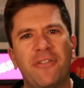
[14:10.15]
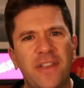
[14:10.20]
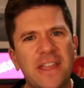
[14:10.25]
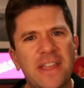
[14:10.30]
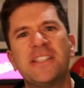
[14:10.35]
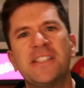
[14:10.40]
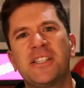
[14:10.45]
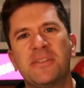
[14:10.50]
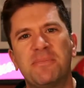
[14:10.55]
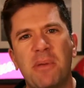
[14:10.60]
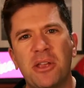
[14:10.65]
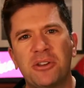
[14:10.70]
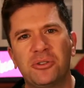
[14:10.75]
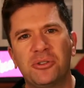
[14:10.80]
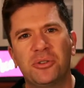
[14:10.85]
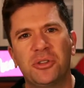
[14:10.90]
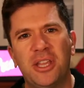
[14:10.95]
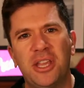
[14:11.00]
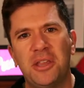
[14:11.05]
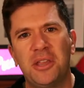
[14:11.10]
is special
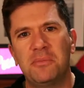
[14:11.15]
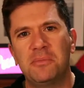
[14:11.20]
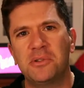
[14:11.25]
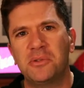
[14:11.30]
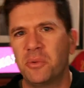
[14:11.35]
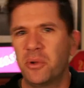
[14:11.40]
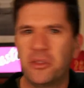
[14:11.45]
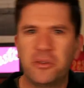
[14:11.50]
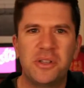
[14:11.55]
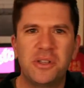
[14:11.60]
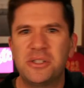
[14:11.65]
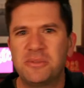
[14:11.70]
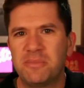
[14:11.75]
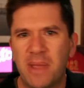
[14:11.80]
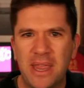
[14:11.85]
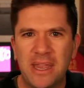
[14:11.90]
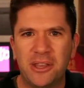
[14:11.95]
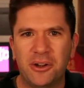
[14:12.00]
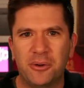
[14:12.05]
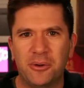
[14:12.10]
teams, whether he's
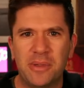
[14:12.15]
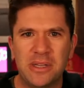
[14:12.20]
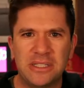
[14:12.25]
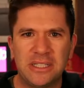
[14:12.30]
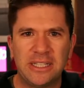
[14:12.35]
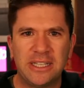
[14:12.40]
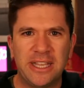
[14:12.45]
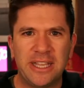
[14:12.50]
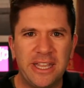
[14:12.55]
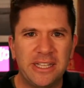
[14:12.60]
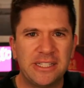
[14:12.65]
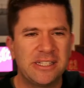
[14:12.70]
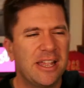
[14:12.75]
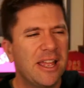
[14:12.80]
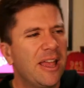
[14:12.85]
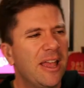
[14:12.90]
making or missing kicks,